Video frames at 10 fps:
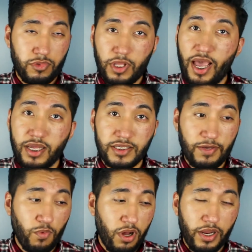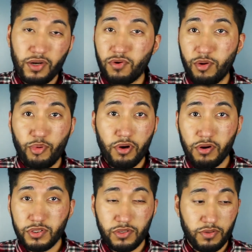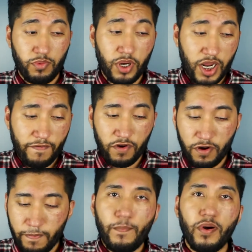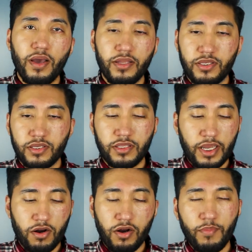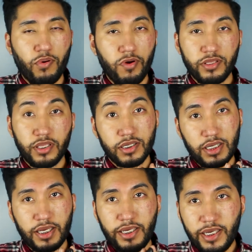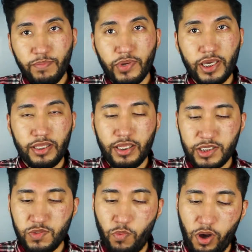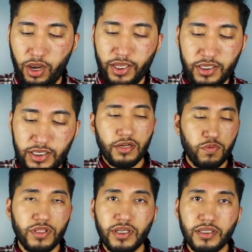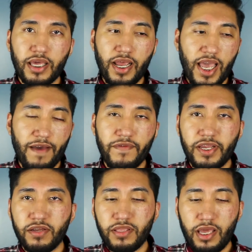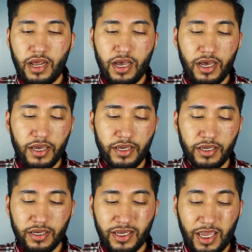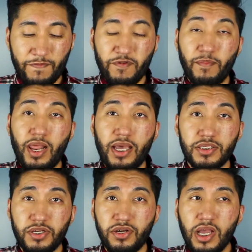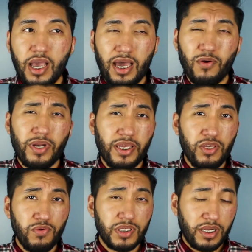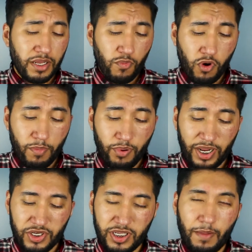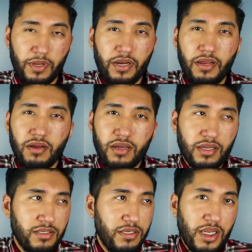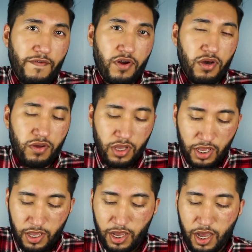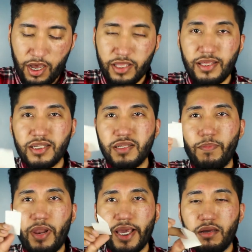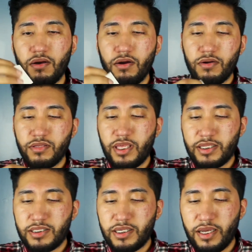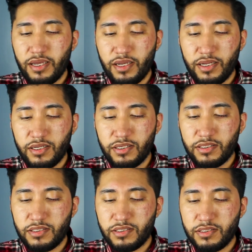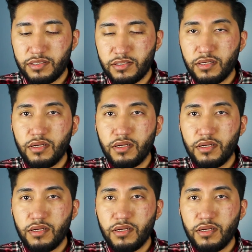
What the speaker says: has a wallet or a purse or whatever, but there are important things that I keep in this wallet. There's one thing that I have in here that I kept from last year. I don't really use it anymore, but I just kept it in here because you never know. And that is the blank card that says,